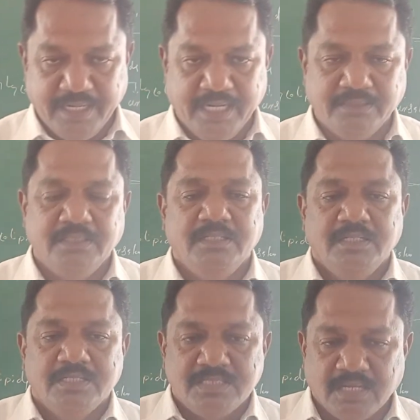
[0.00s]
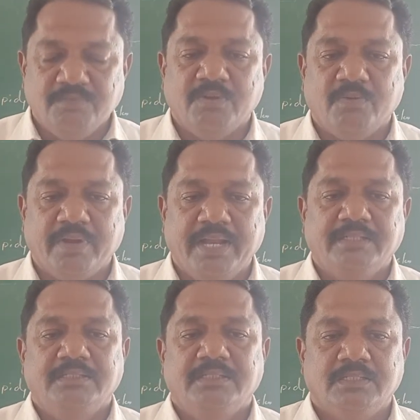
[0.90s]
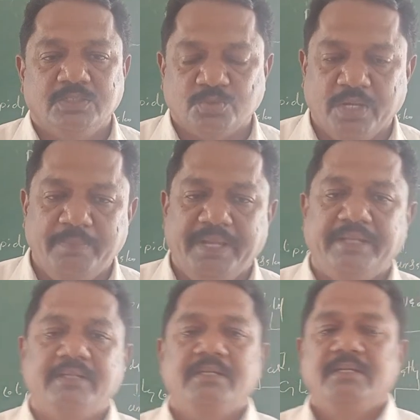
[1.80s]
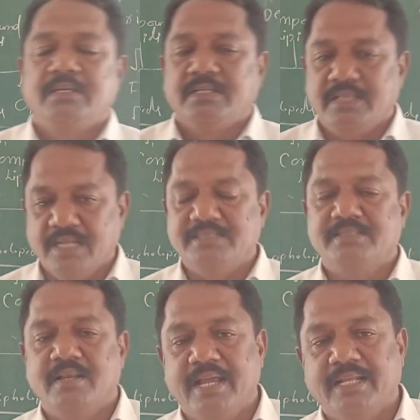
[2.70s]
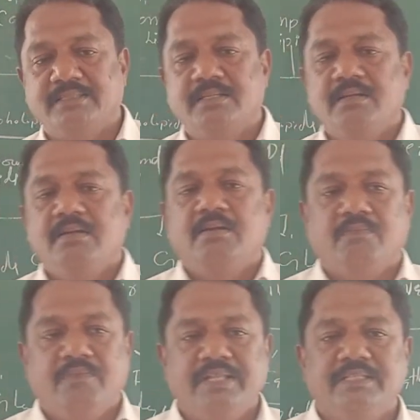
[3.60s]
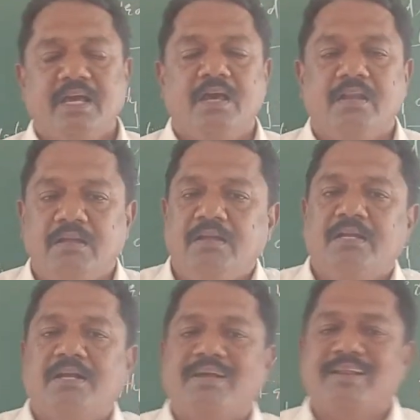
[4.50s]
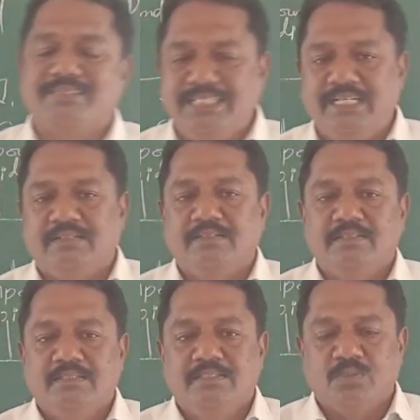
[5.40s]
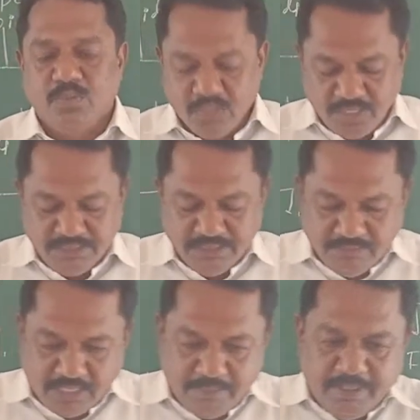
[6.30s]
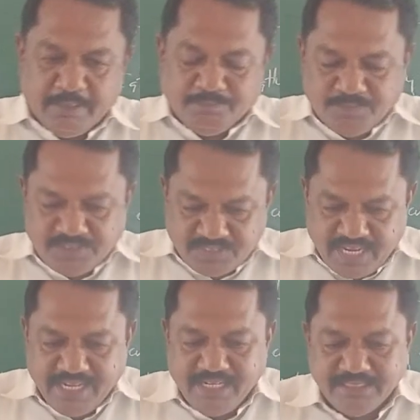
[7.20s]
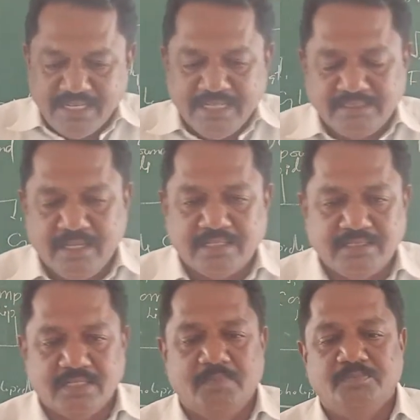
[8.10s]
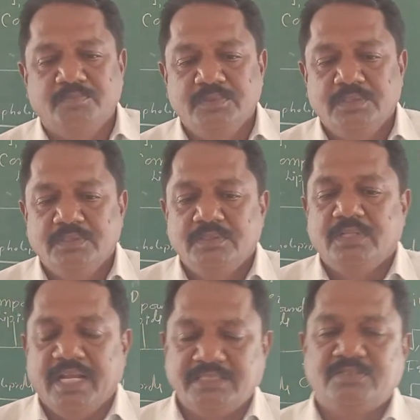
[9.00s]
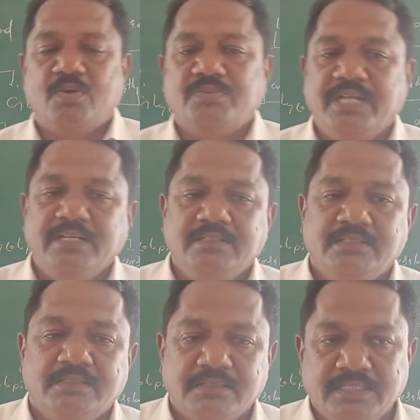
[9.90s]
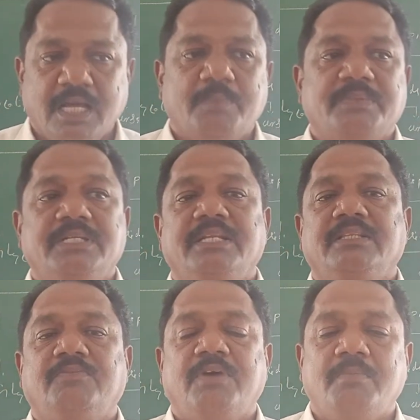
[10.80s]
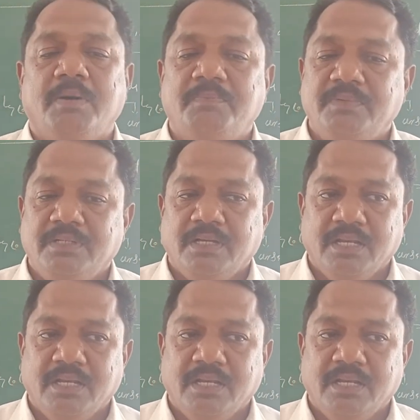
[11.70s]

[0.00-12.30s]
oil, sunflower oil, soybean, castor oils, when they are crushing, through the crushing what happens? Triglycerides are come extracted. They are present in the form of